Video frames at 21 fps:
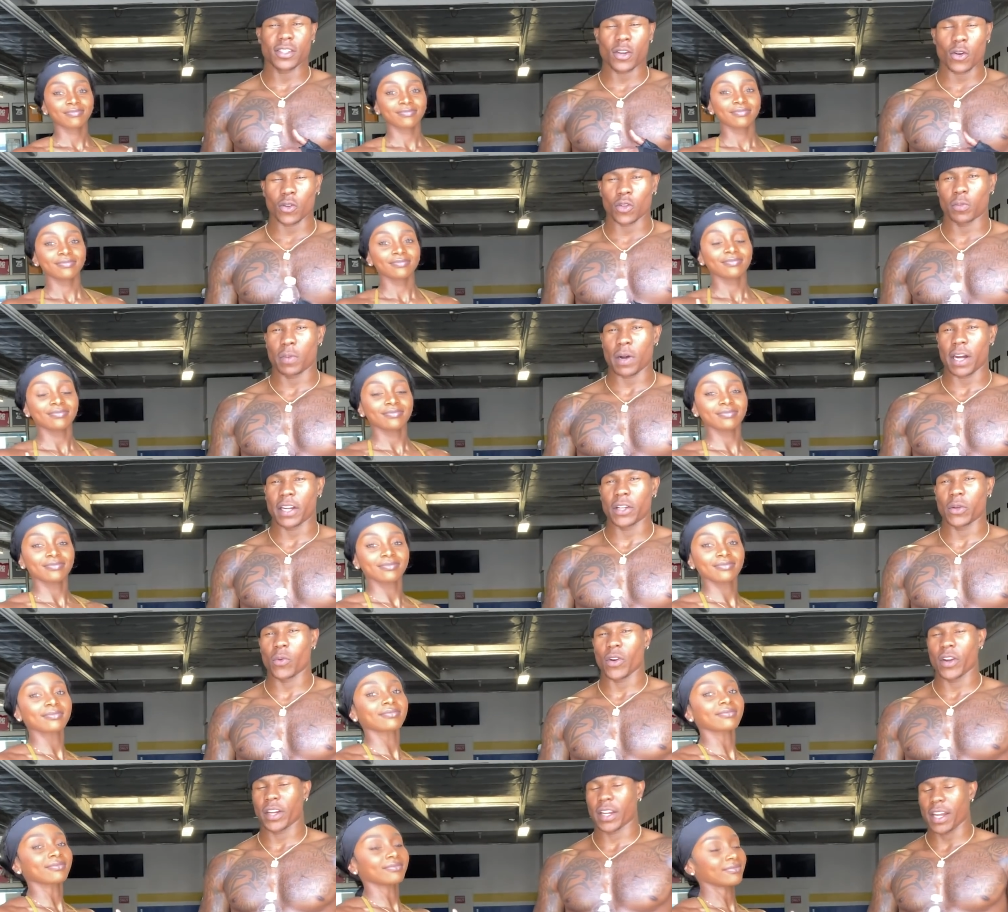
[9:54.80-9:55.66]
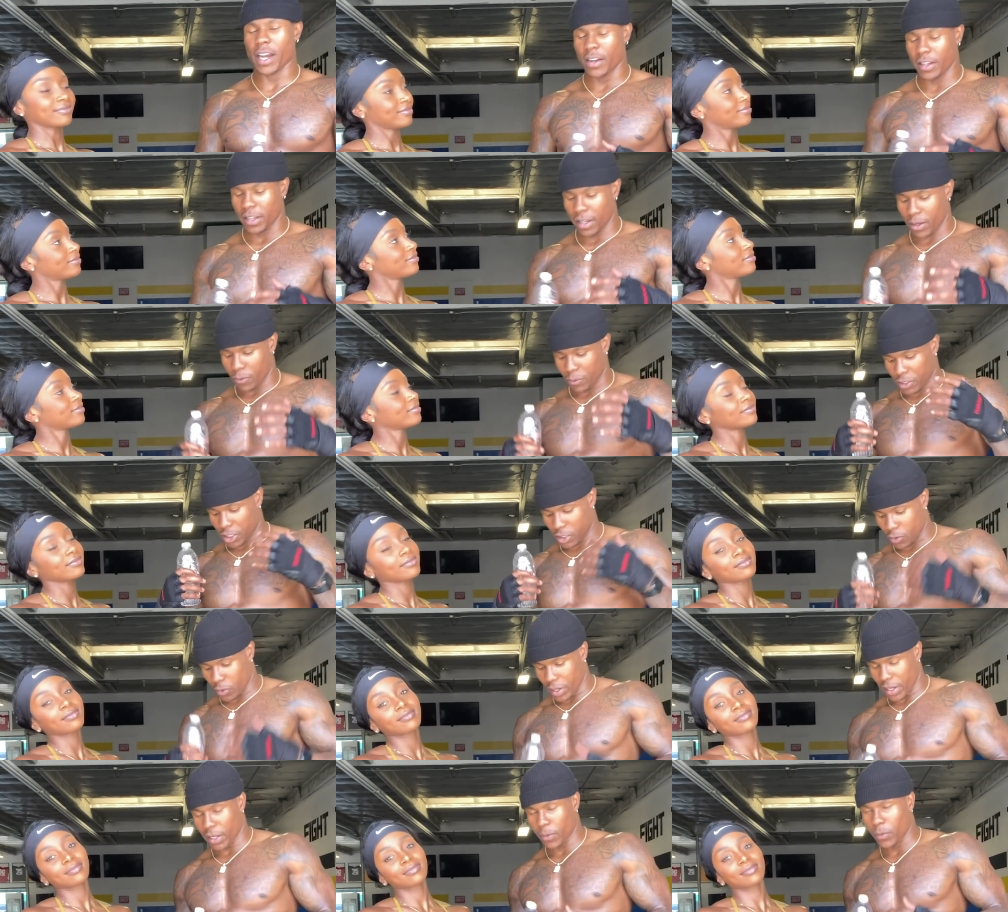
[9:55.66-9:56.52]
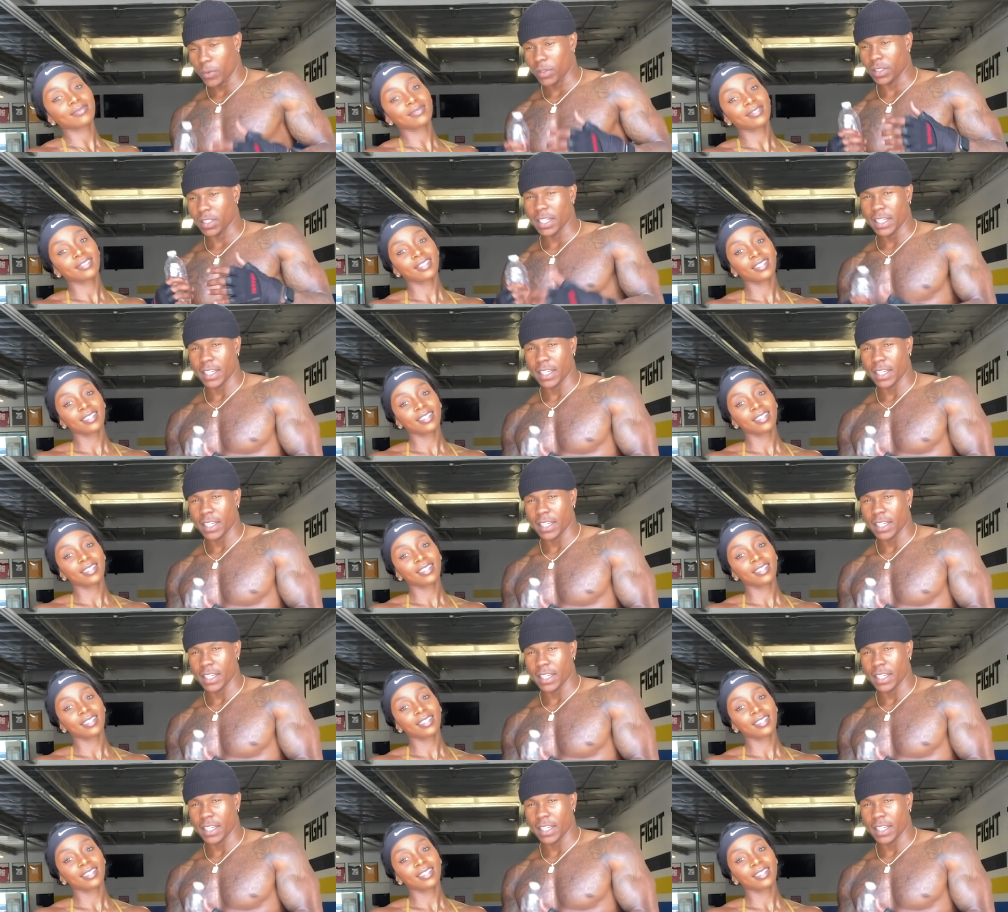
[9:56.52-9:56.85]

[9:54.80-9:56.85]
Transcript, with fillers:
Speaker 1: total body workout in. We're sweating, we're